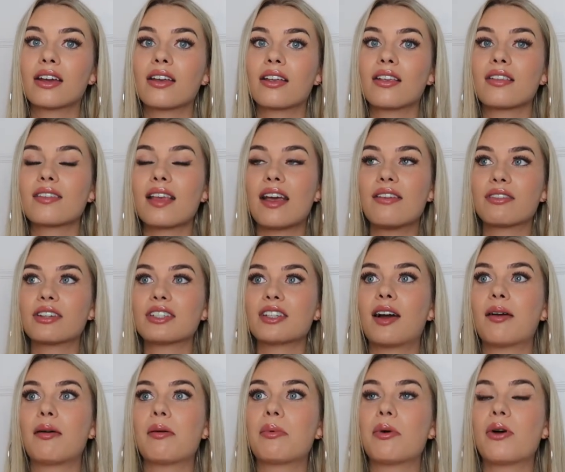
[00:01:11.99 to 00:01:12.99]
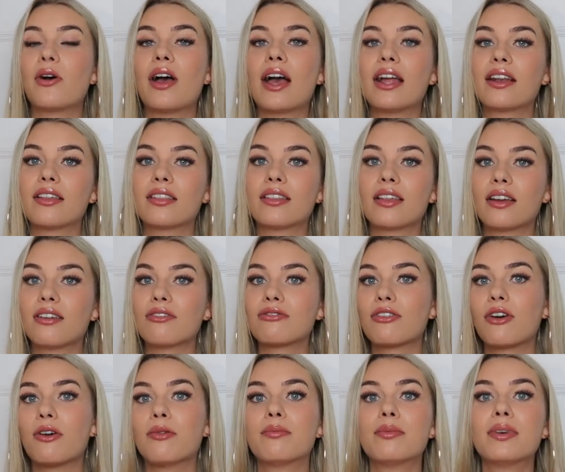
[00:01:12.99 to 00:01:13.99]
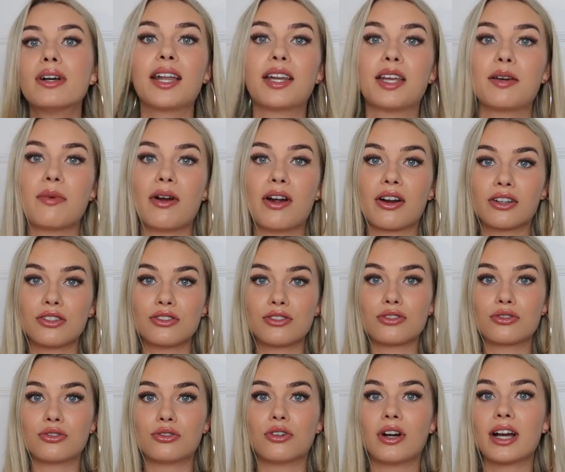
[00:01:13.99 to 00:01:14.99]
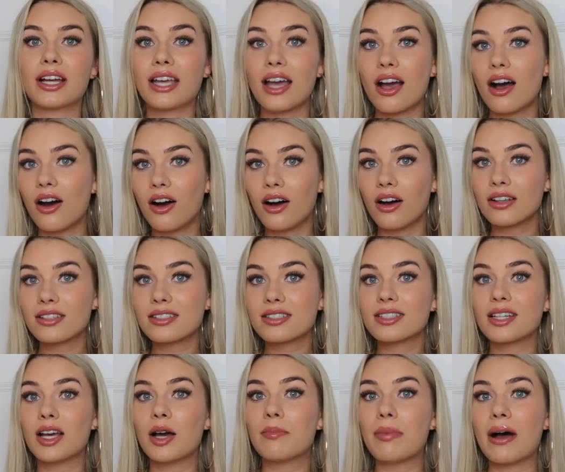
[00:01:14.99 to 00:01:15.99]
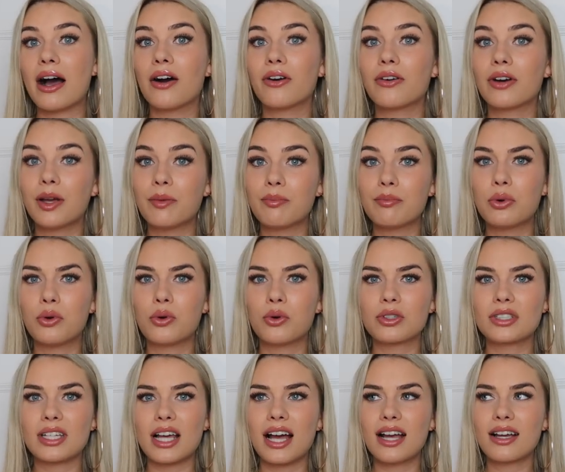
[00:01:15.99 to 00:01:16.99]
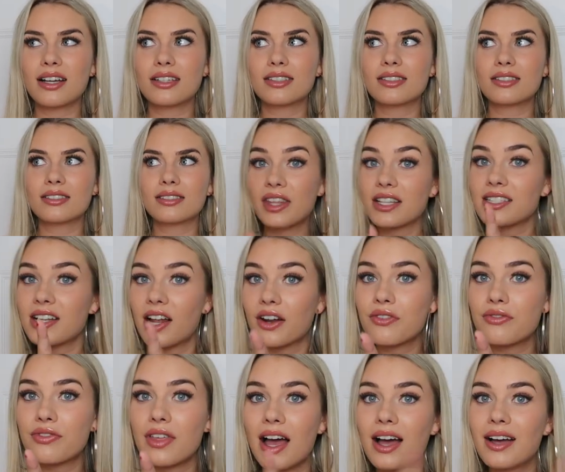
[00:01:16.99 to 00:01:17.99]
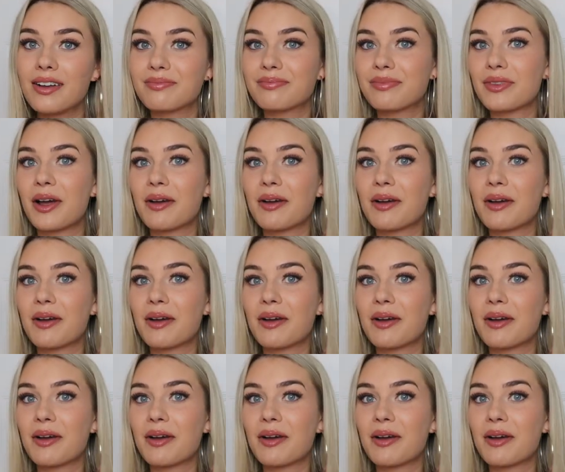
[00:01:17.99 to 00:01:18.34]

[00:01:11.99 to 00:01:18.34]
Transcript: because every time I put anything from any American store, I get asked about import tax. There's none of that.